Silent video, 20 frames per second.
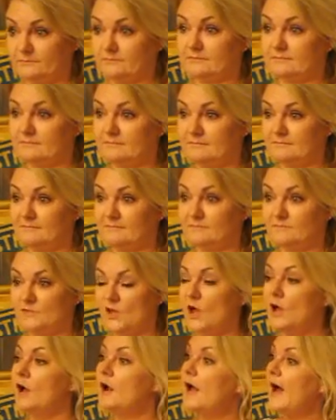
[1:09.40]

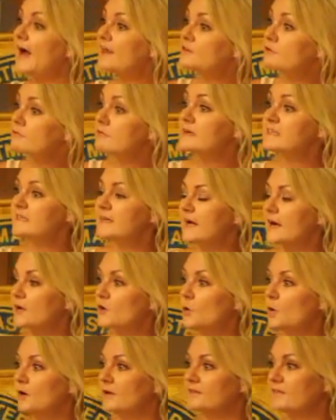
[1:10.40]
And the reason I
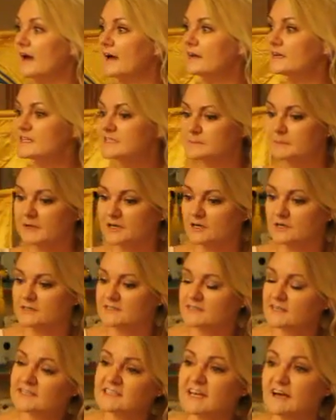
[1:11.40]
call it that is because
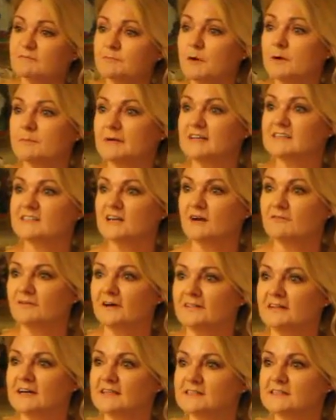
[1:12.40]
since I put myself
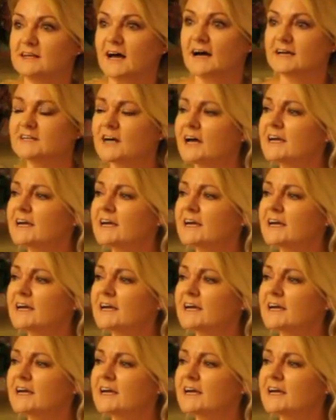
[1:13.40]
on that site,